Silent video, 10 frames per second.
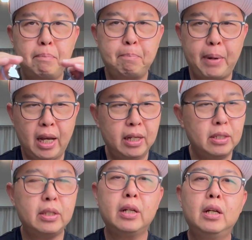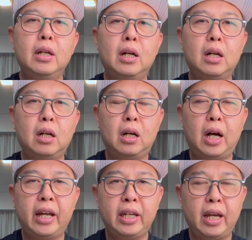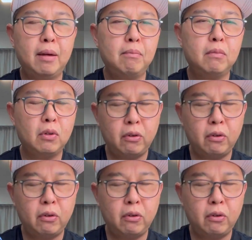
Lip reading: balanced IEM,